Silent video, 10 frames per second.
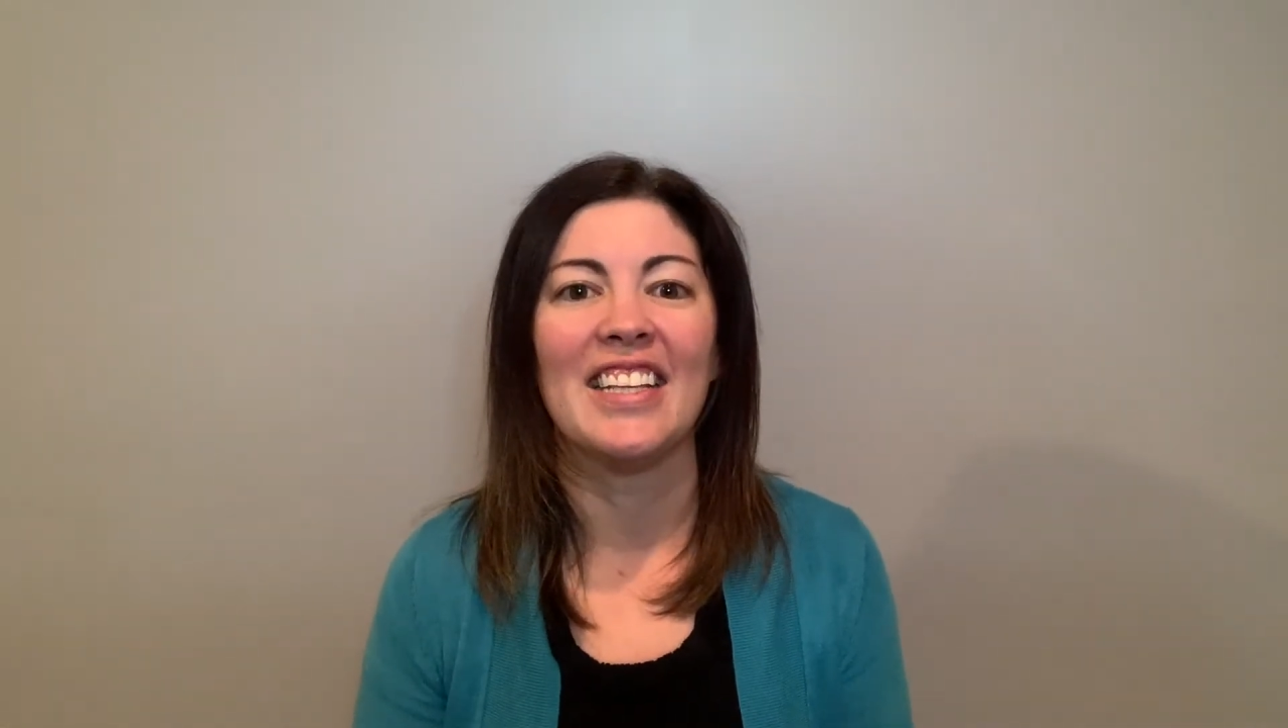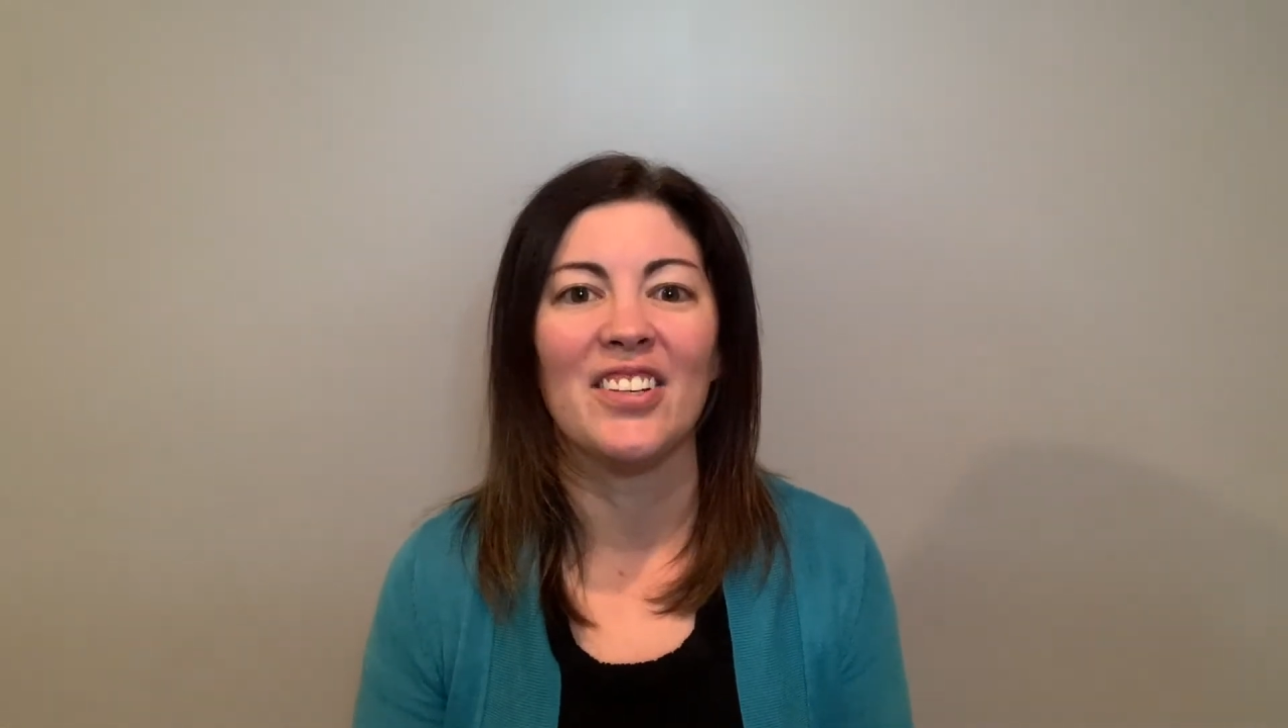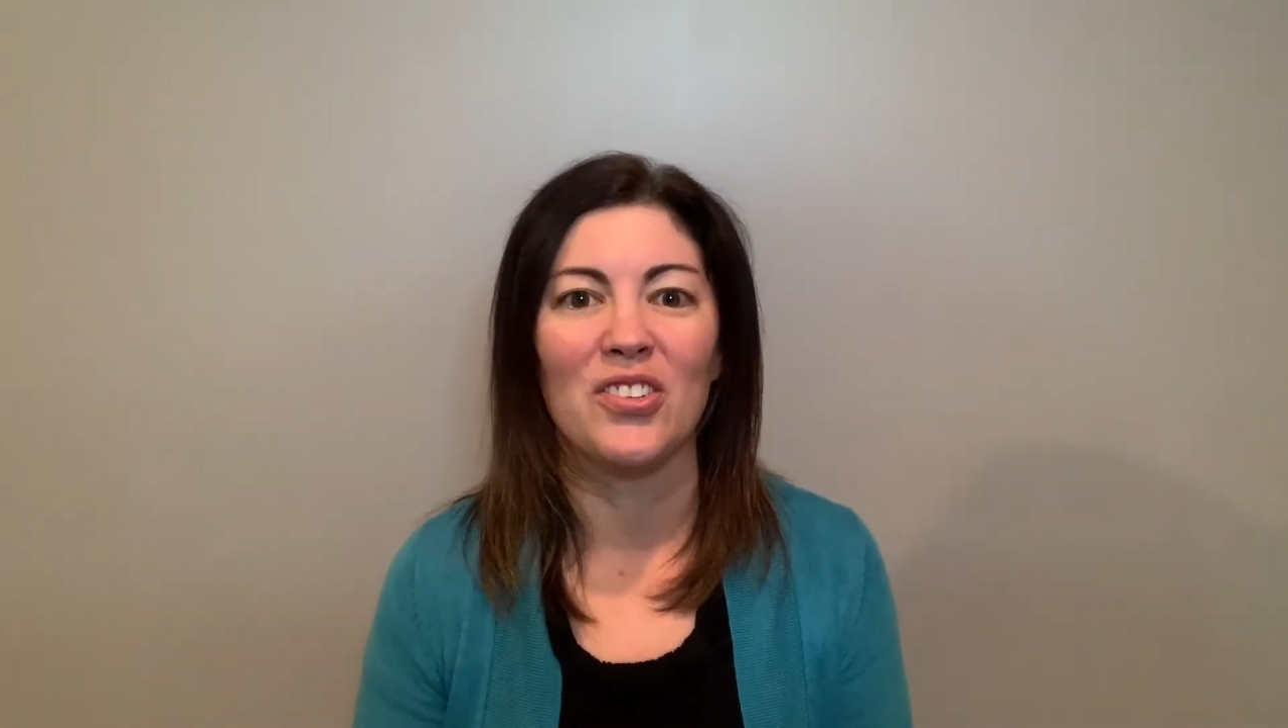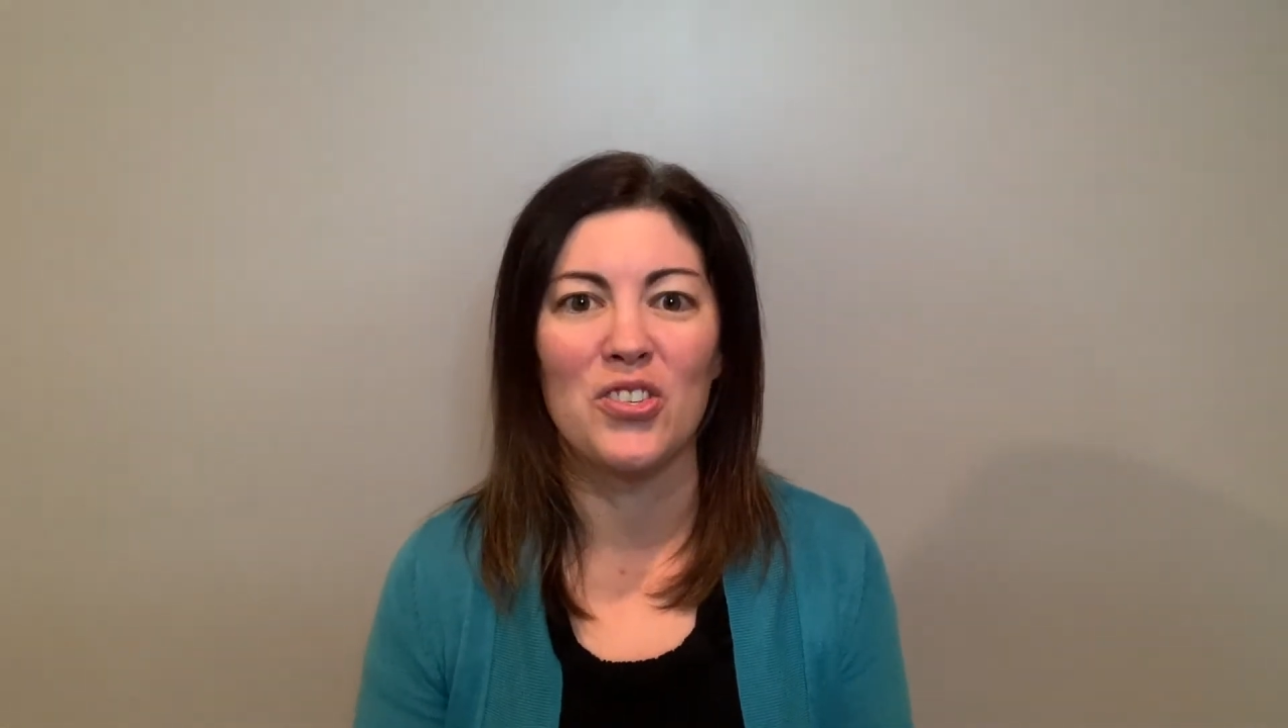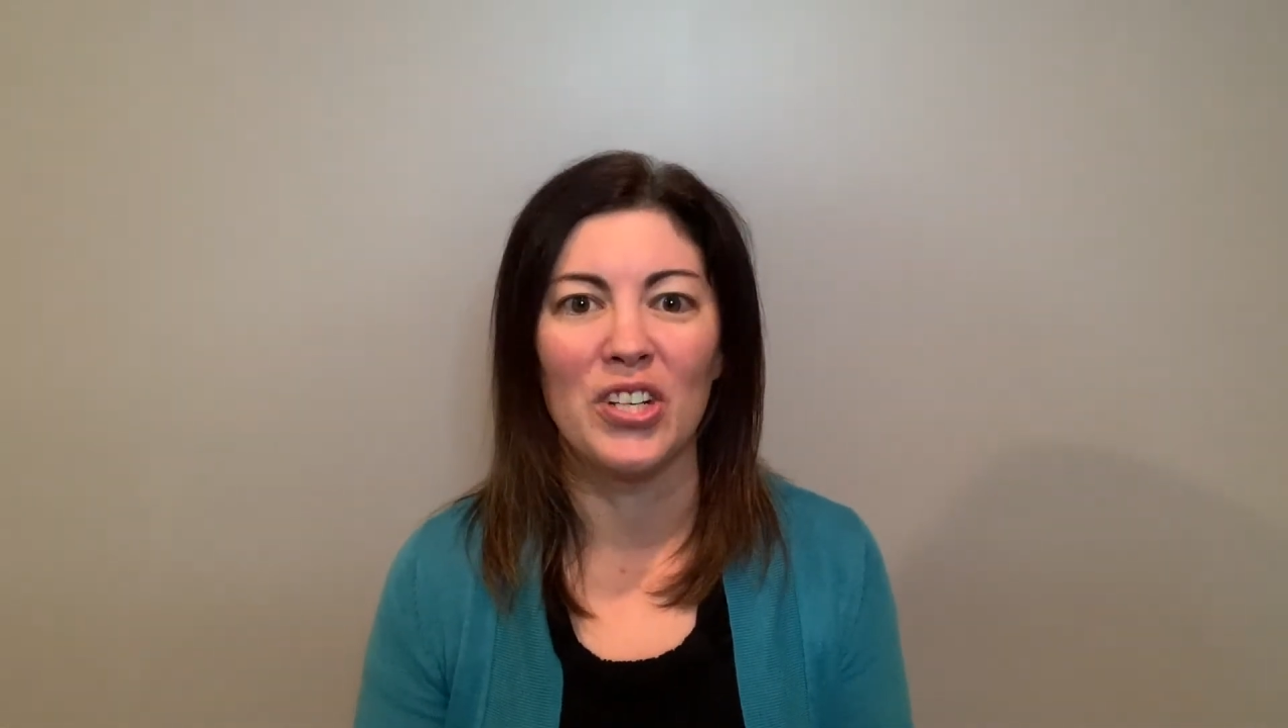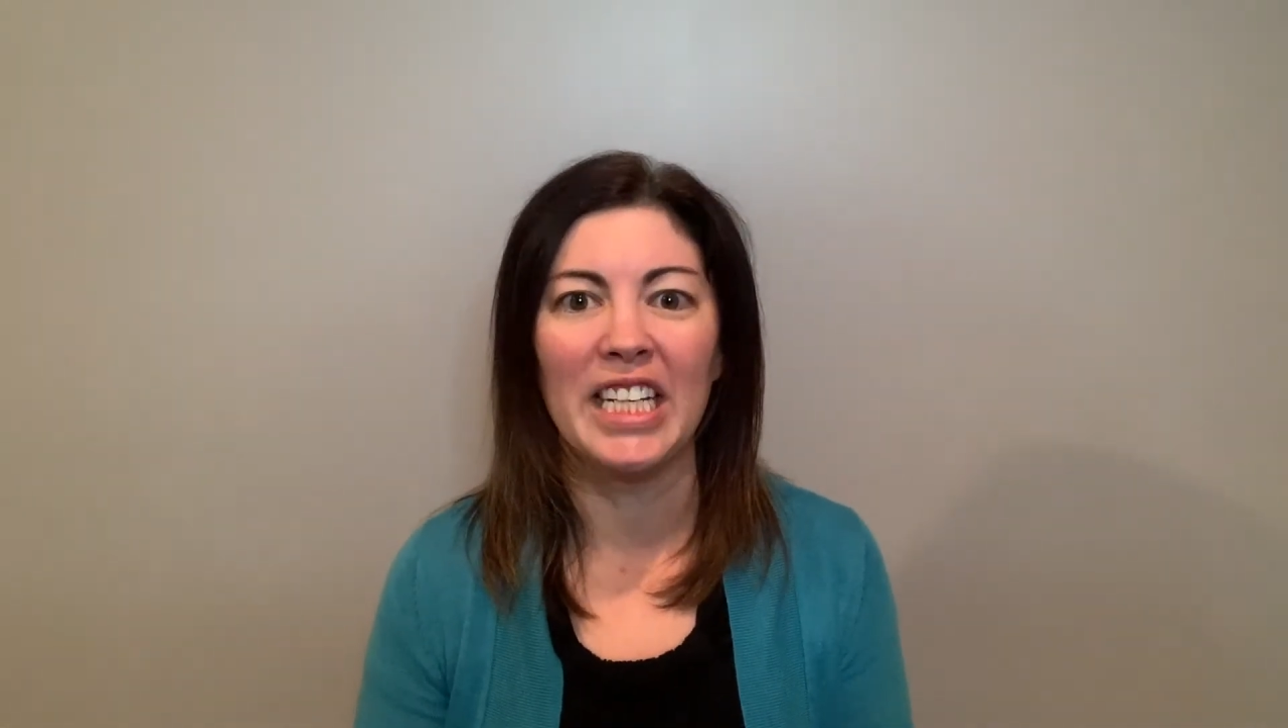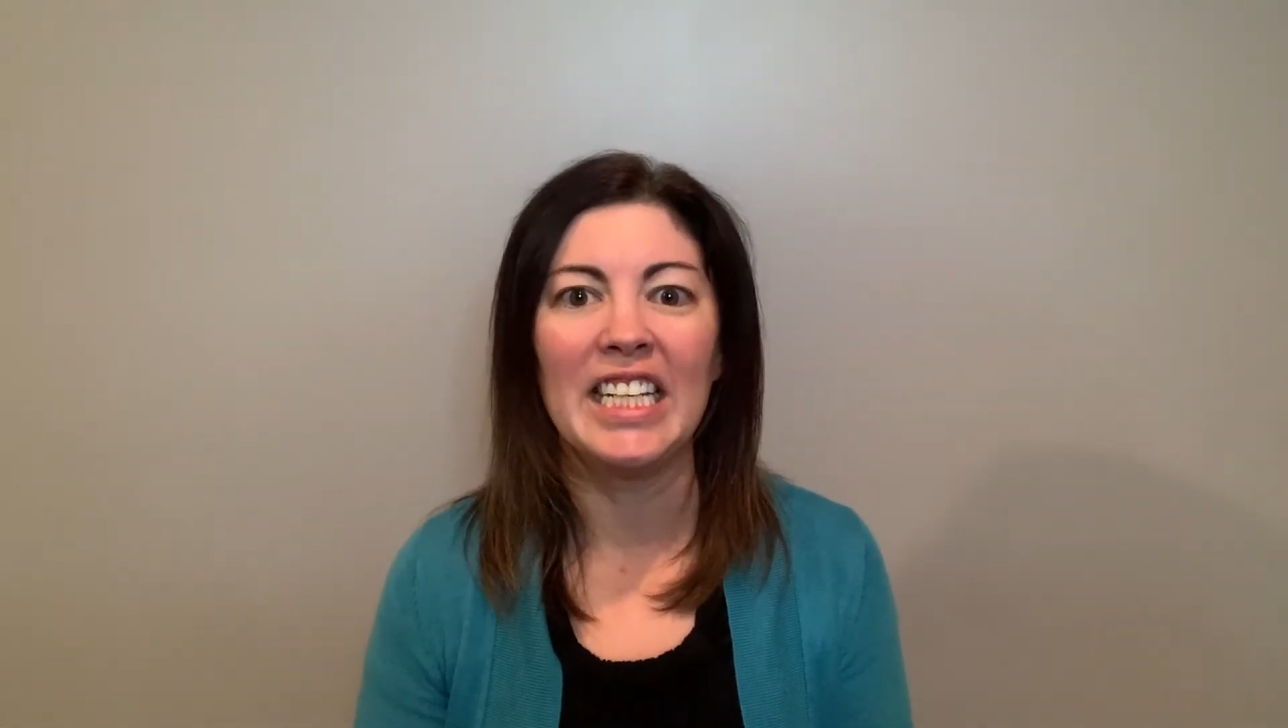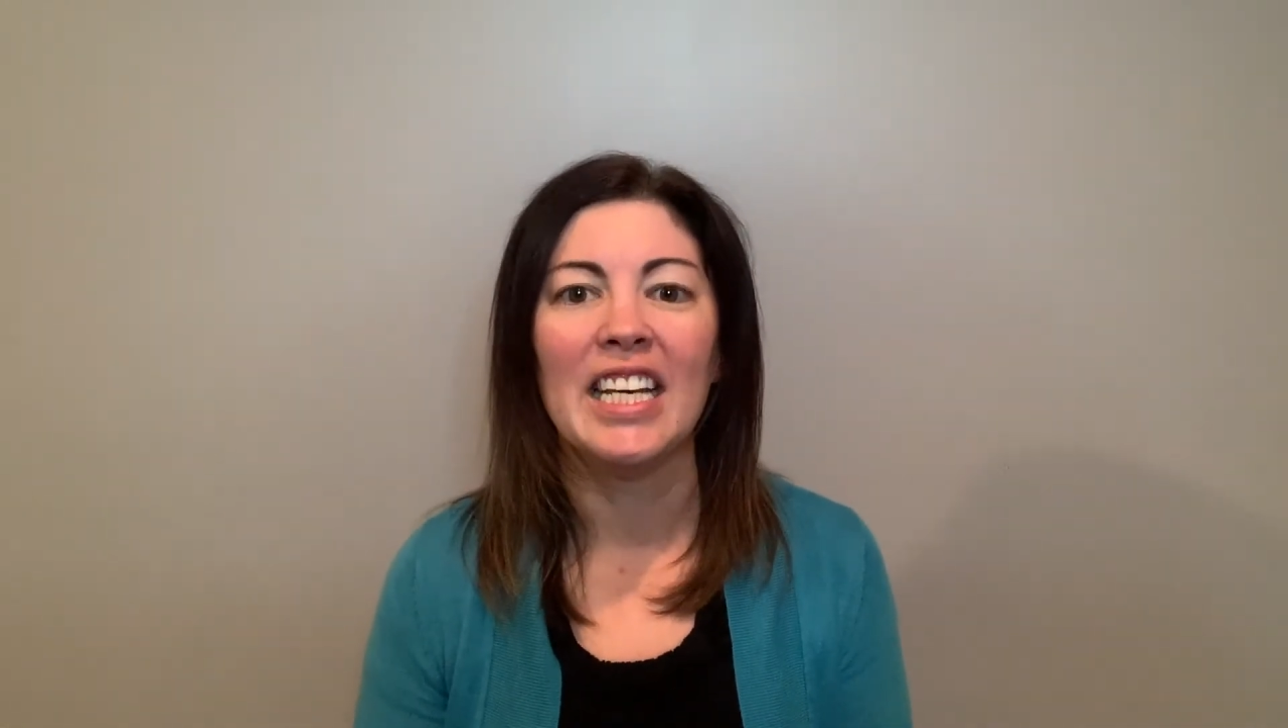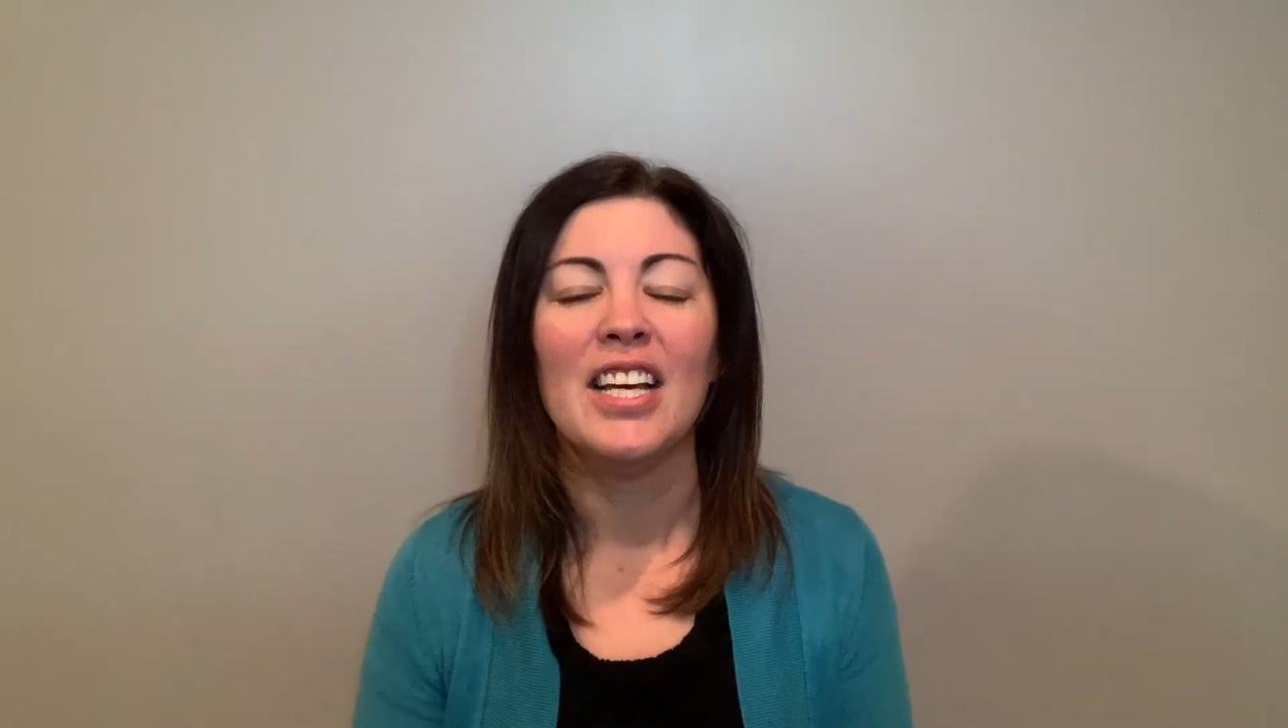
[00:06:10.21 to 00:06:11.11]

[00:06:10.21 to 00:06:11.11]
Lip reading: little drink